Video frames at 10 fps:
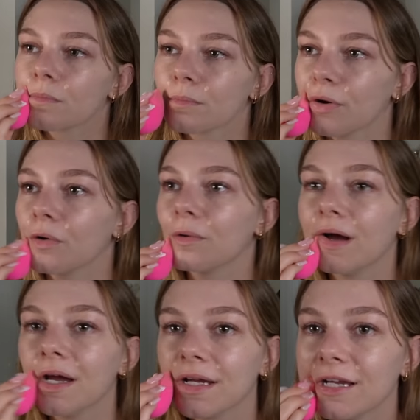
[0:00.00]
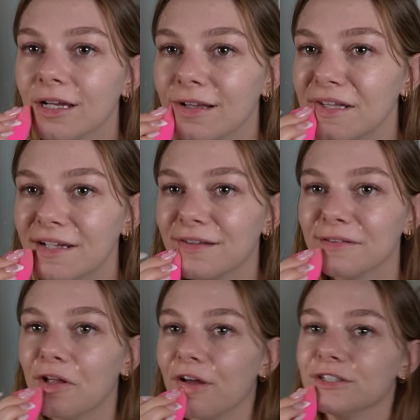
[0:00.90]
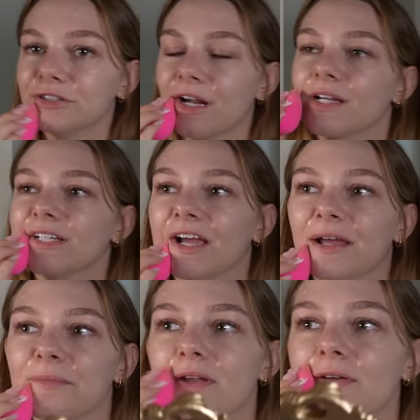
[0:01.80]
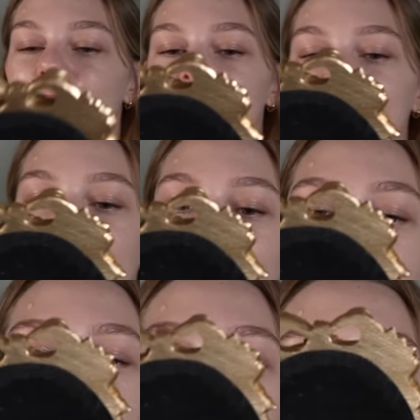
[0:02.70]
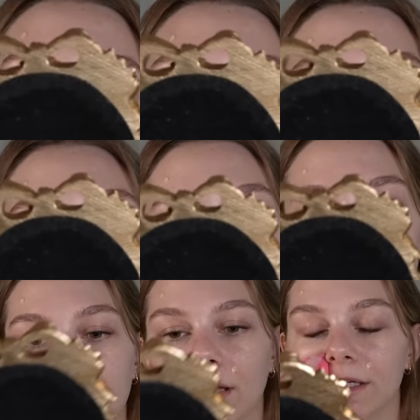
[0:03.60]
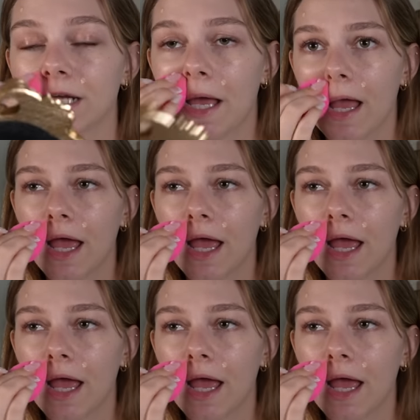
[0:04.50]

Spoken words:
Bro, I like lost track of time and I was sitting and watching TV and eating lunch